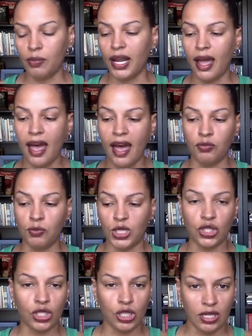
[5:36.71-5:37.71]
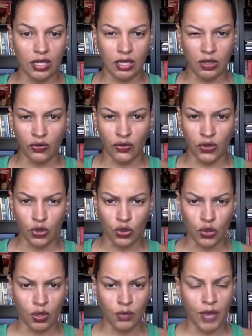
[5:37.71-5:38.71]
But I have mentioned it in
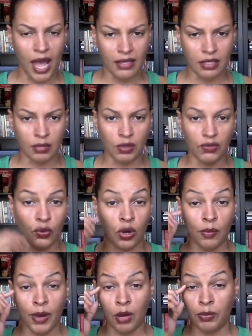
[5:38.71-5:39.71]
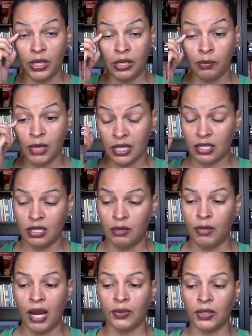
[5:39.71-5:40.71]
interviews or in passing before about being mixed in
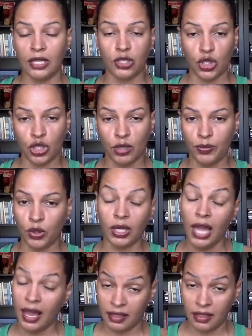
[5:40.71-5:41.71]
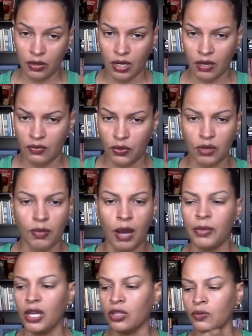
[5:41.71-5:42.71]
my relationship or lack thereof with my
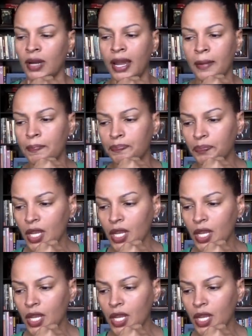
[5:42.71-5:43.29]
mother, right?